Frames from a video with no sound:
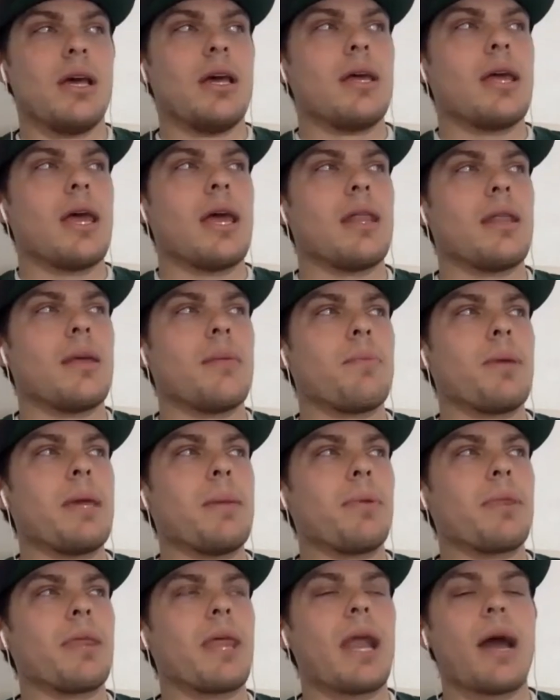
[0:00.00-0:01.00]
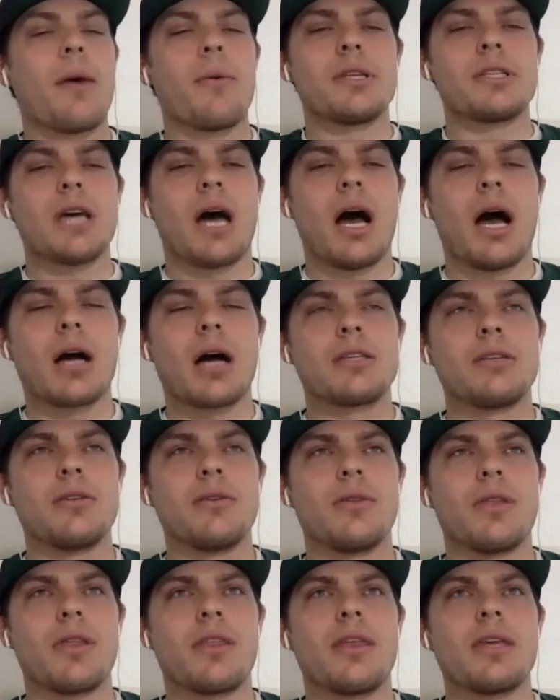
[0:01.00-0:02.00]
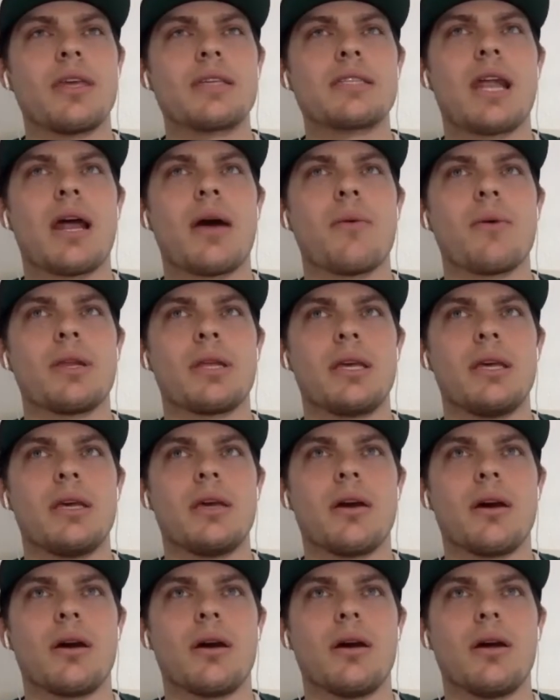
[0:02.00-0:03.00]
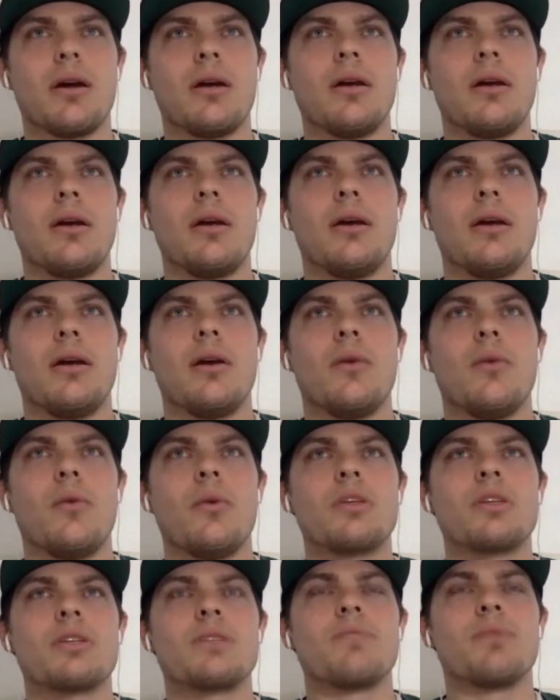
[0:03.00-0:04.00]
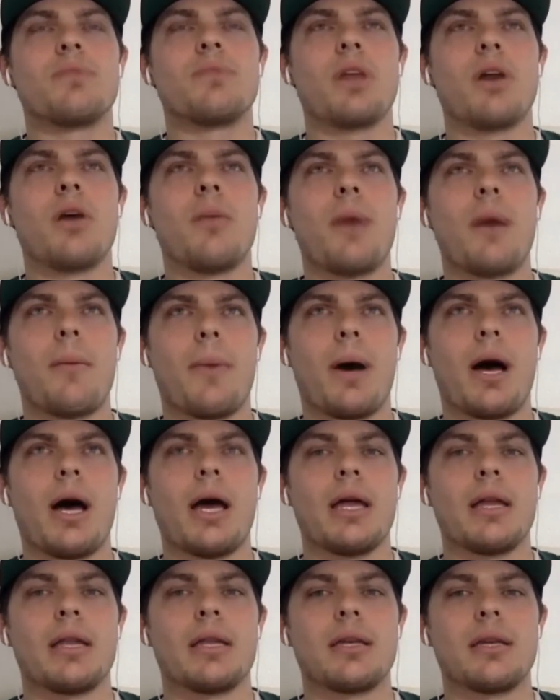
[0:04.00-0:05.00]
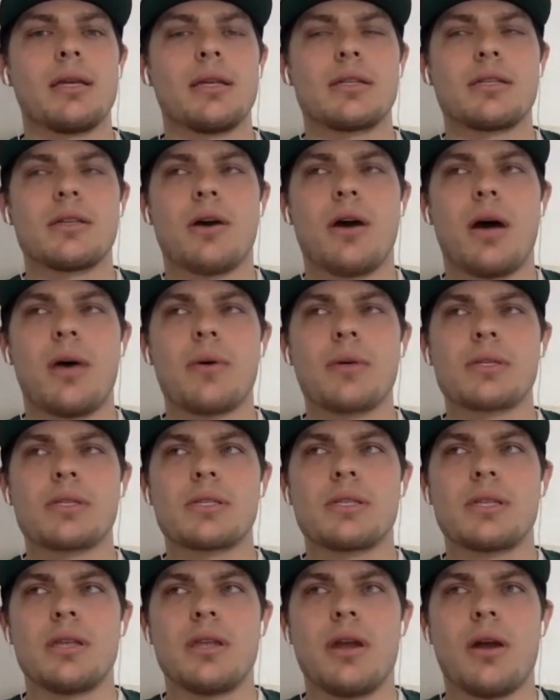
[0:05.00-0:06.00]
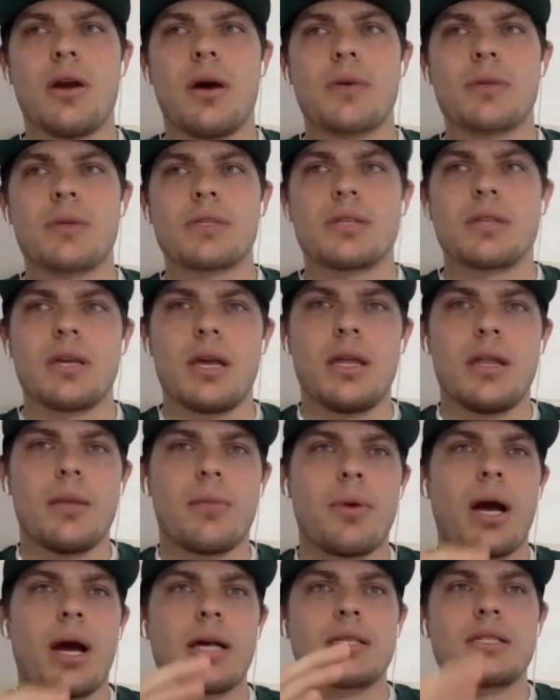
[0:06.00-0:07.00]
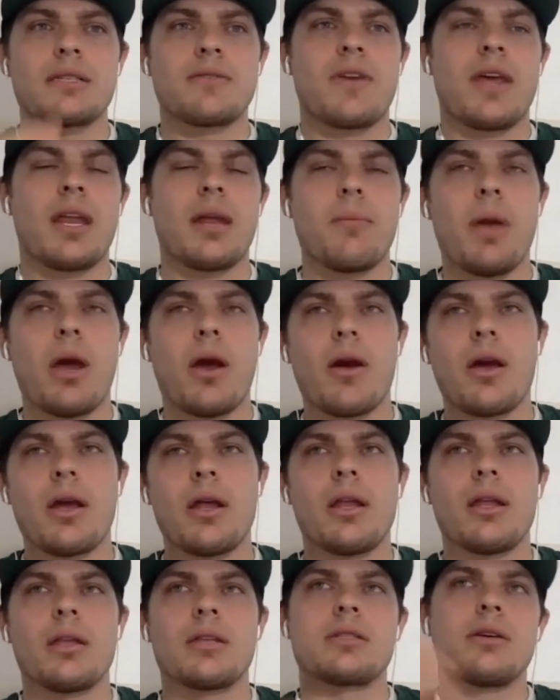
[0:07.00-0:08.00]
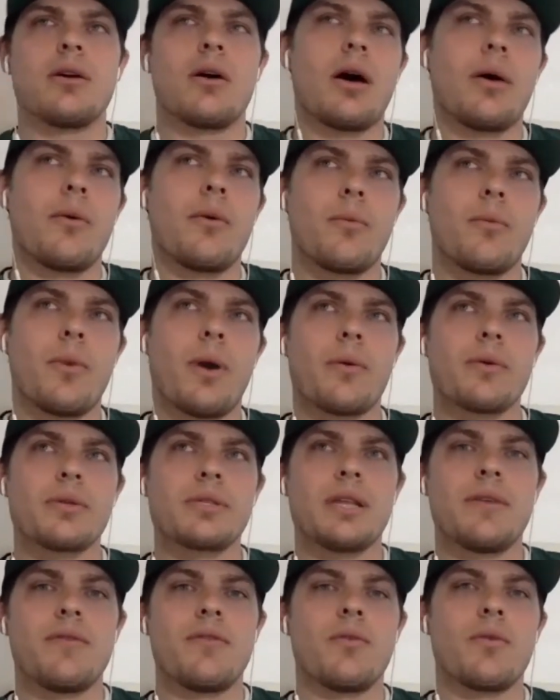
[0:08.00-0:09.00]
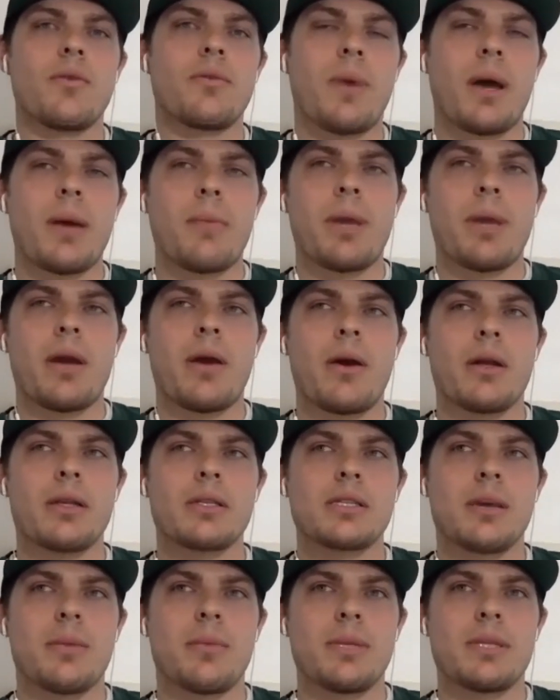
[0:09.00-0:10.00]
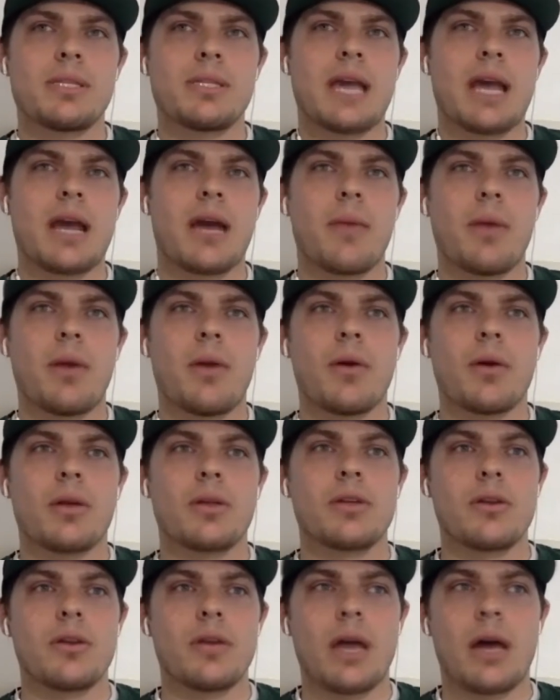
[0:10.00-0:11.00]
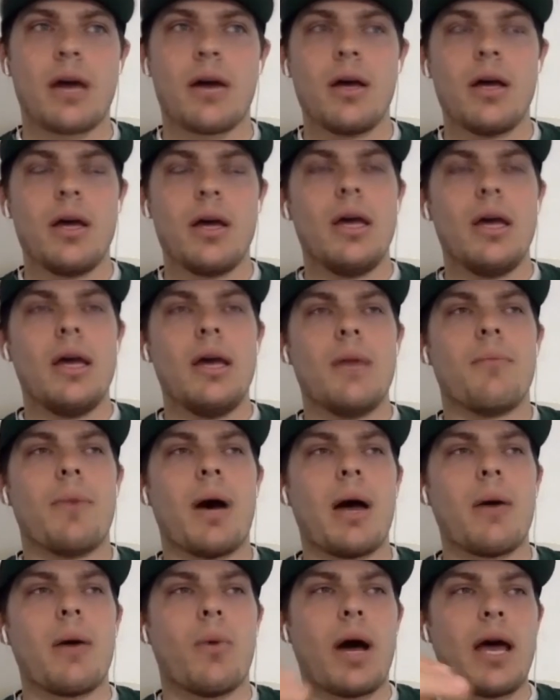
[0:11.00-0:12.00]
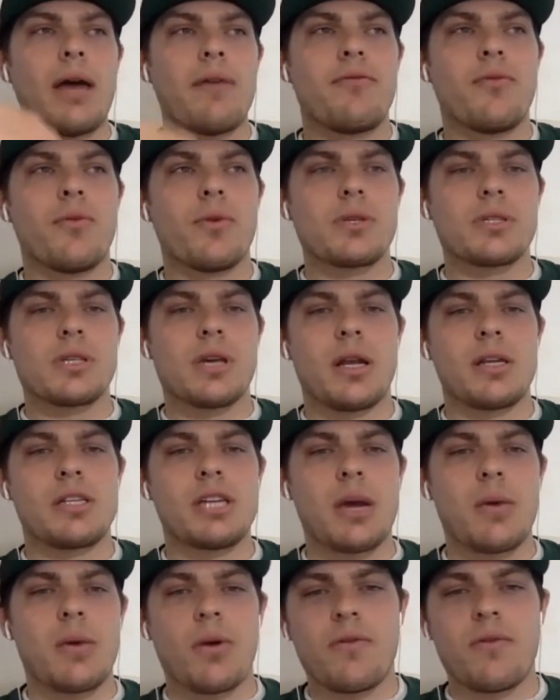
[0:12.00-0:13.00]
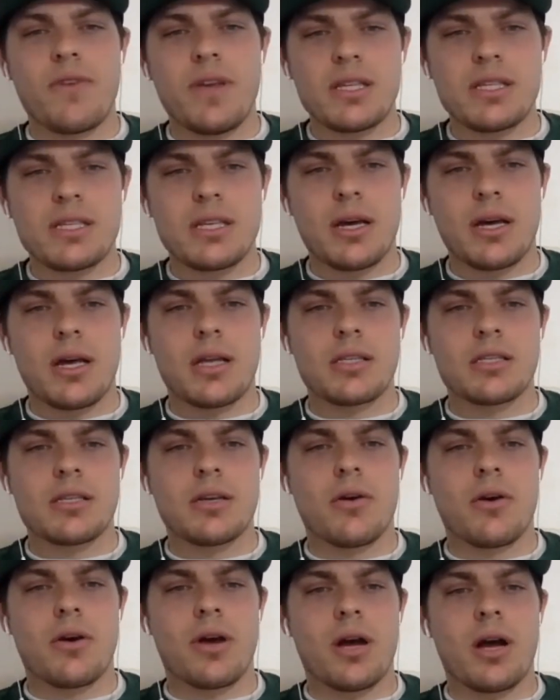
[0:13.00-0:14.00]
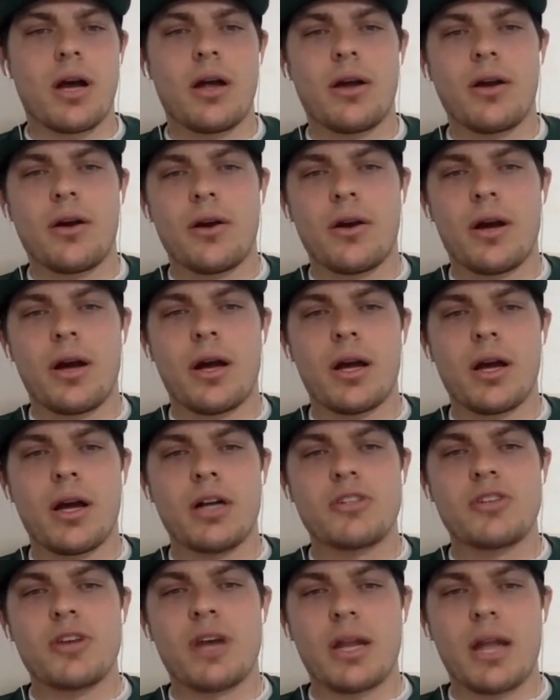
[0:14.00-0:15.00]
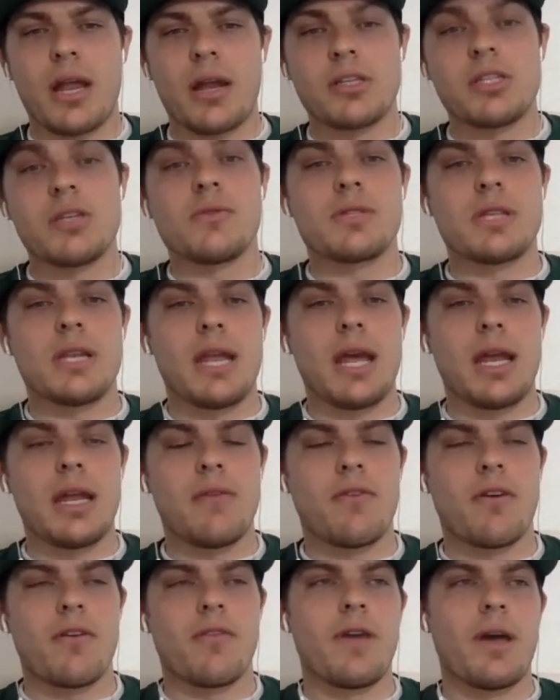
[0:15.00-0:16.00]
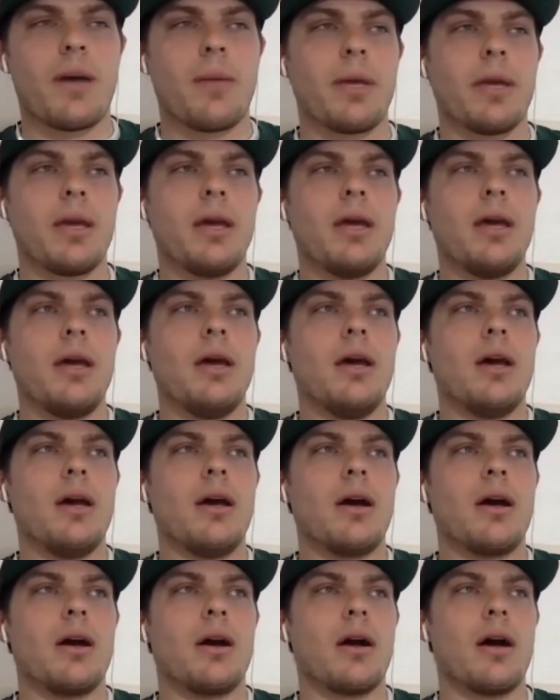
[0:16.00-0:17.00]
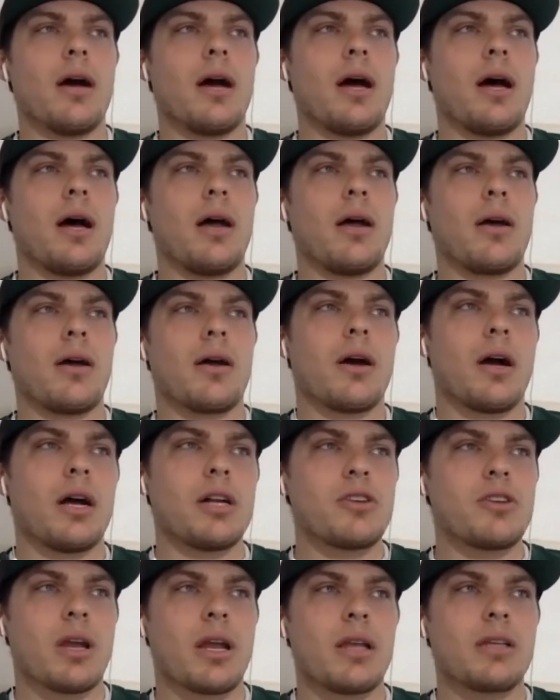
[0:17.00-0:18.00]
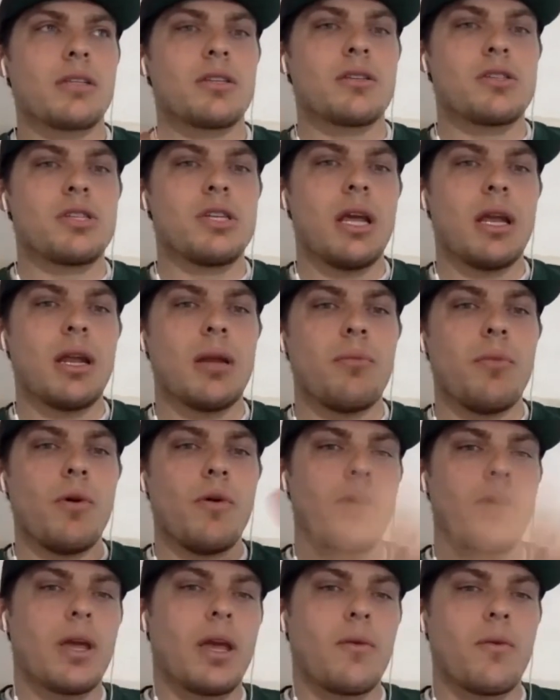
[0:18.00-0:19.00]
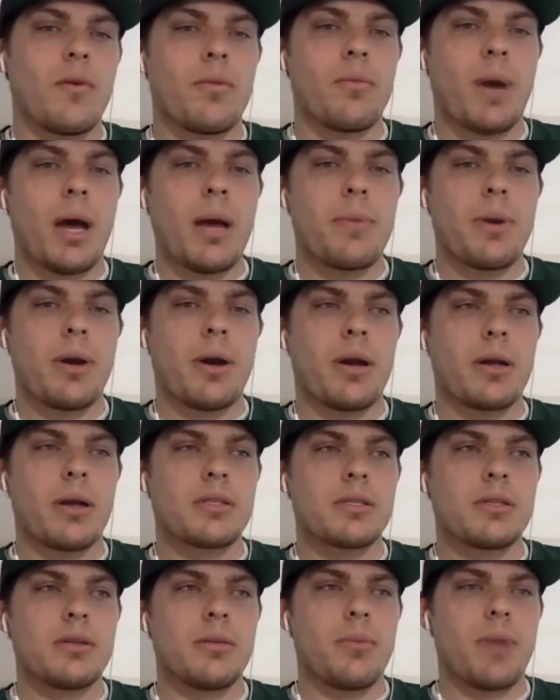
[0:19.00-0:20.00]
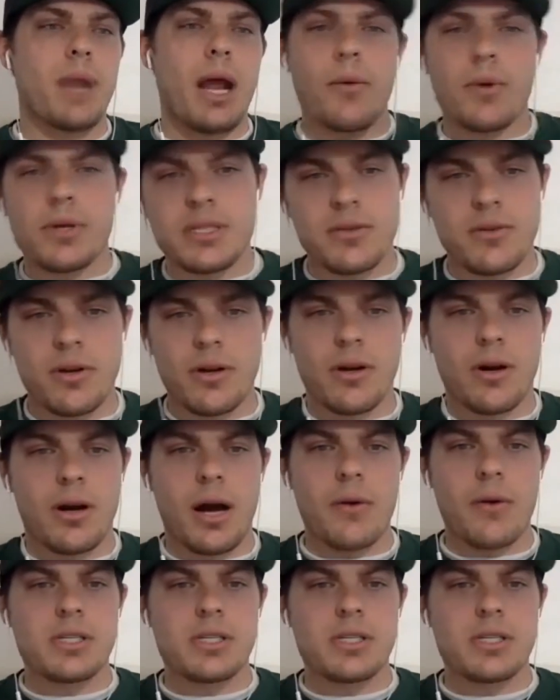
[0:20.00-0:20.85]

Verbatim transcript: and the people that I would talk to, the things that I would hear would just blow my mind. So I was, you know, I was in the process of getting married. And so I, I was living with my parents up in Sacramento. It turned out my wife was on a J1 visa. And so her, con- her uh, contract ended. She was a nanny for a family. Her, uh, her contract ended. So she ended up moving in with my parents, but I wasn't, I was